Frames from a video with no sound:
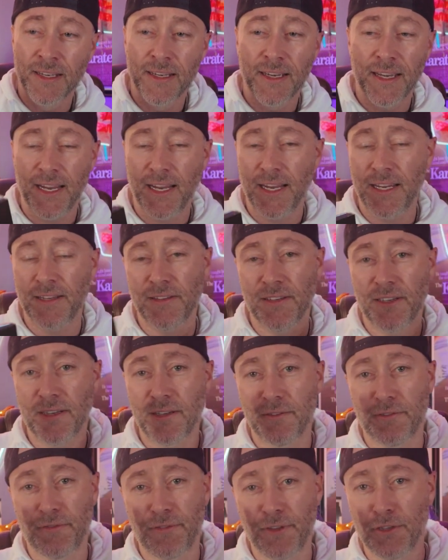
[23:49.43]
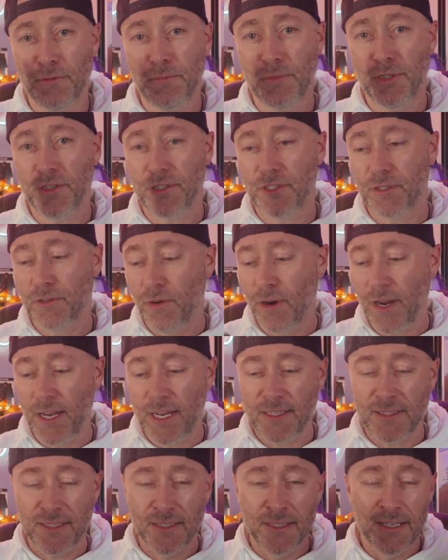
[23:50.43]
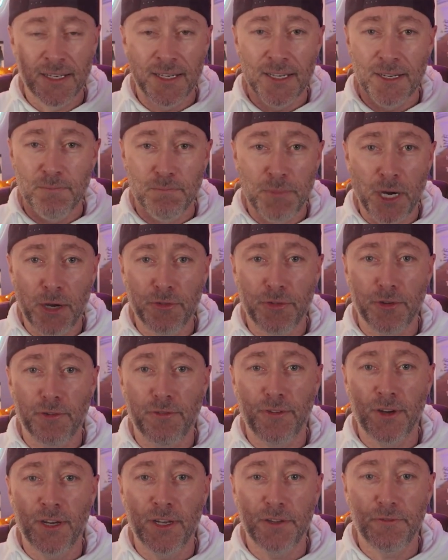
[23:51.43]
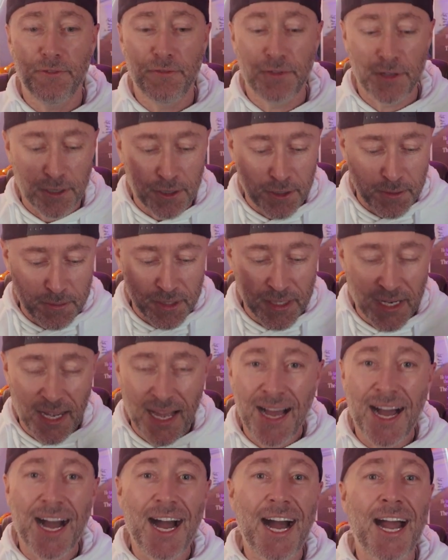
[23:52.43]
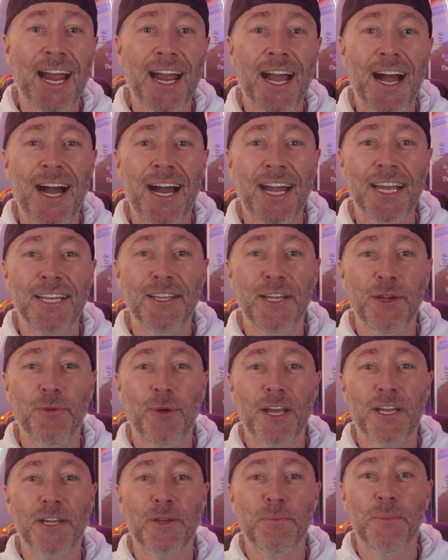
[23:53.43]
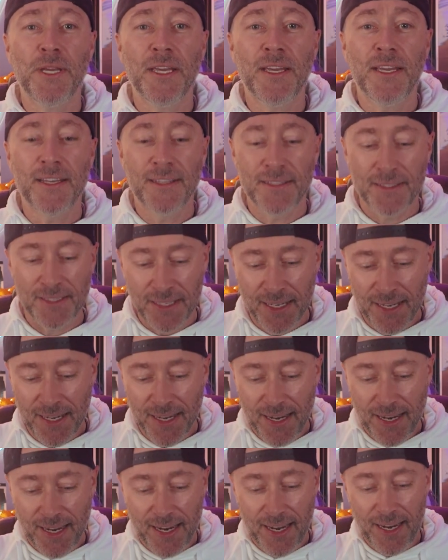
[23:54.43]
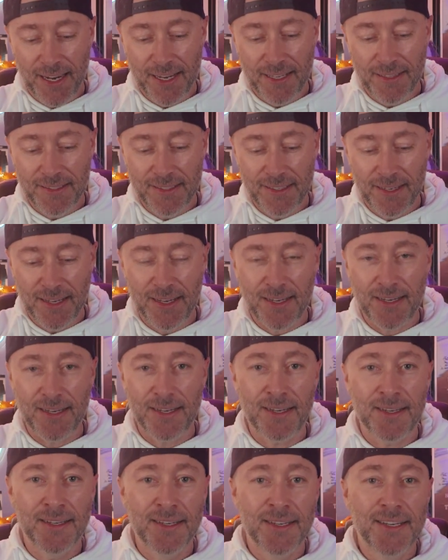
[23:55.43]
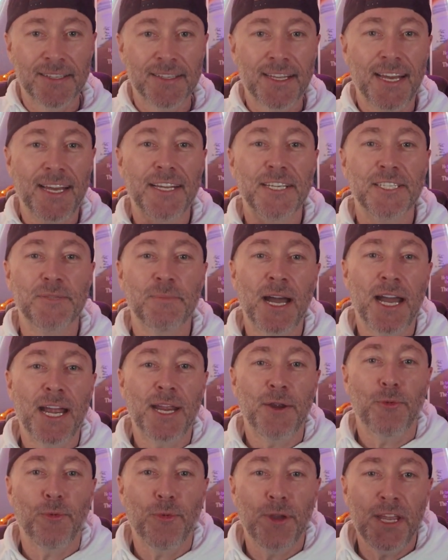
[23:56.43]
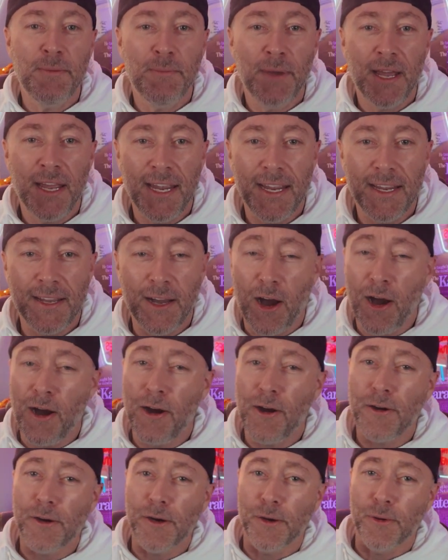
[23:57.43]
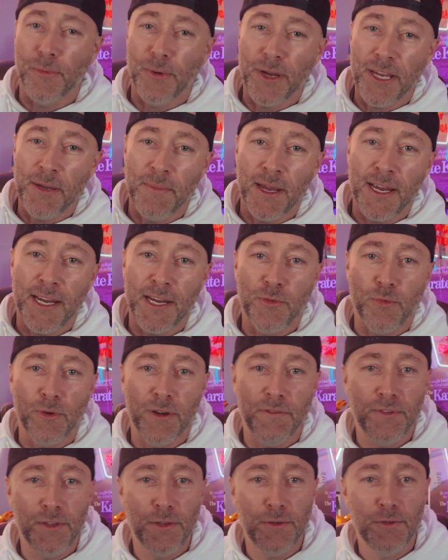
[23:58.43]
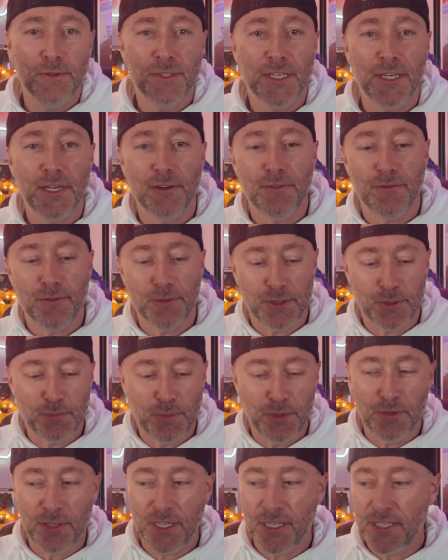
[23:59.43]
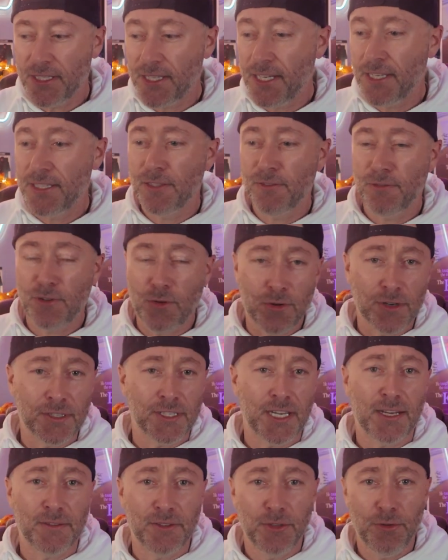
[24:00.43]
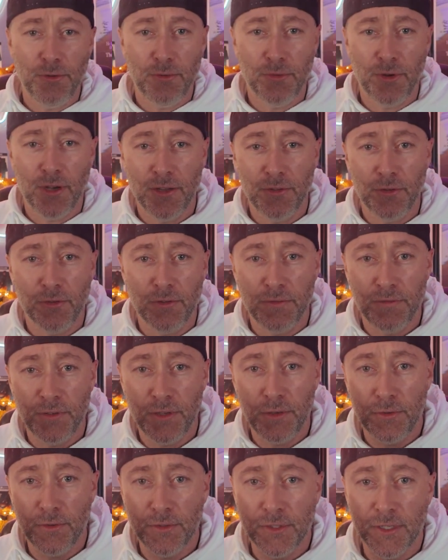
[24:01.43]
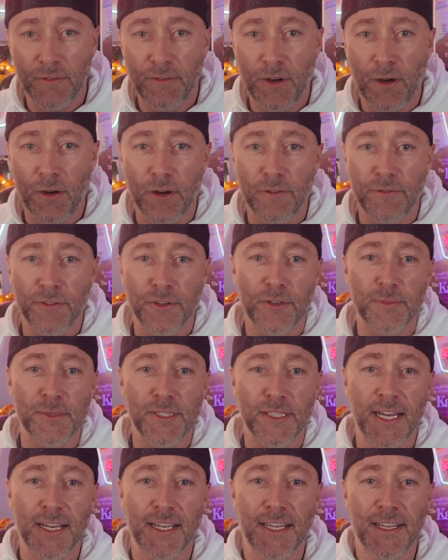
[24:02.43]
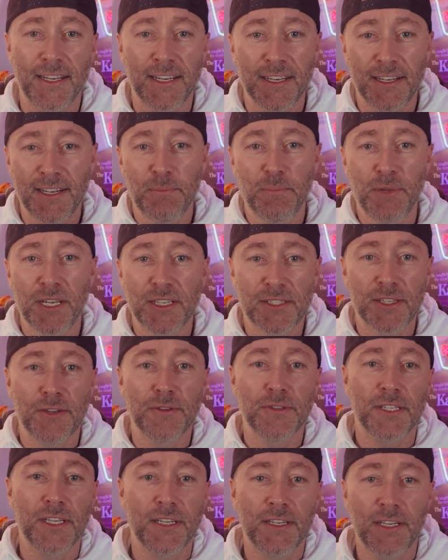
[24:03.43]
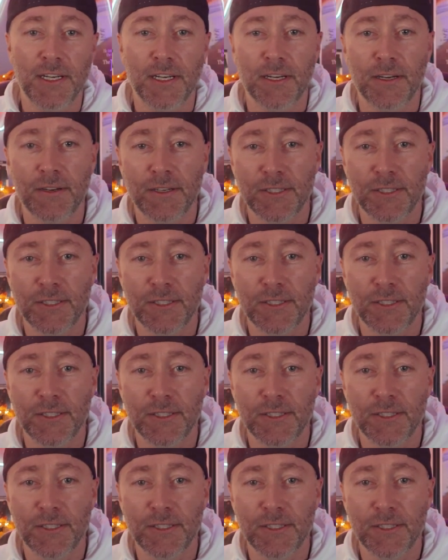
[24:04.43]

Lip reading: And the film looks great. Both are fun films. I highly recommend. And that is my horror remake reviews here for spooky season. Of course, I'll do other reviews of horror films as I get in and mix those in here in